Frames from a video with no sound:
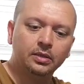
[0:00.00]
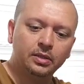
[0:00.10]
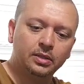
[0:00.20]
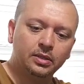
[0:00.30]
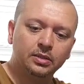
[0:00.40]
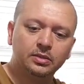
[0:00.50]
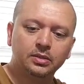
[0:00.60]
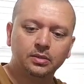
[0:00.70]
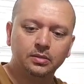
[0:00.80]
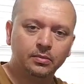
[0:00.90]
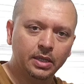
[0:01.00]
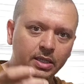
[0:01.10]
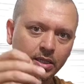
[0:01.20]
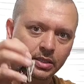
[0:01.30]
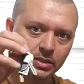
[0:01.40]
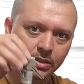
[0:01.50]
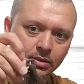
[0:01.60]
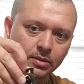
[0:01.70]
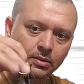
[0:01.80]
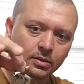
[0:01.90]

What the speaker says: is my keys.